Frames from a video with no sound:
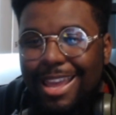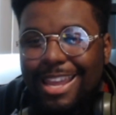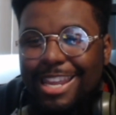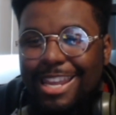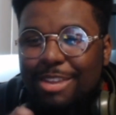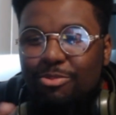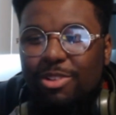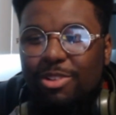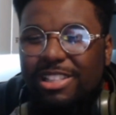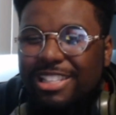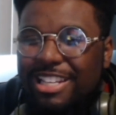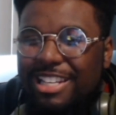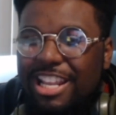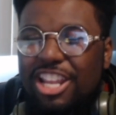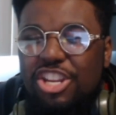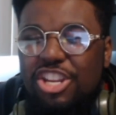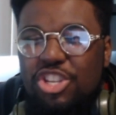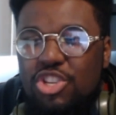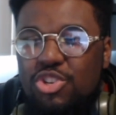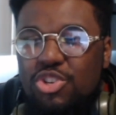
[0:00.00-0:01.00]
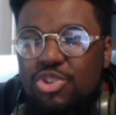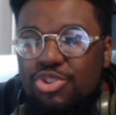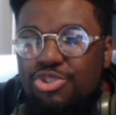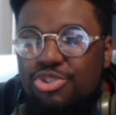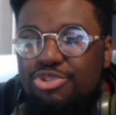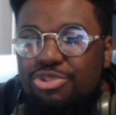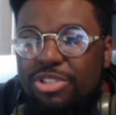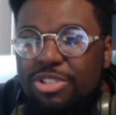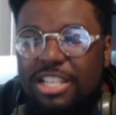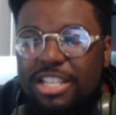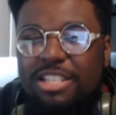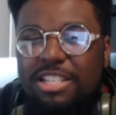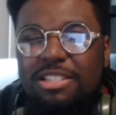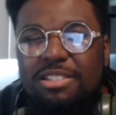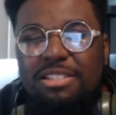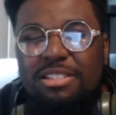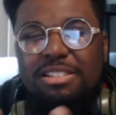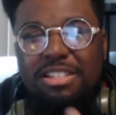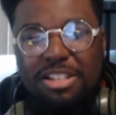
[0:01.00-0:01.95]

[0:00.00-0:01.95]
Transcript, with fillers: He really didn't use his,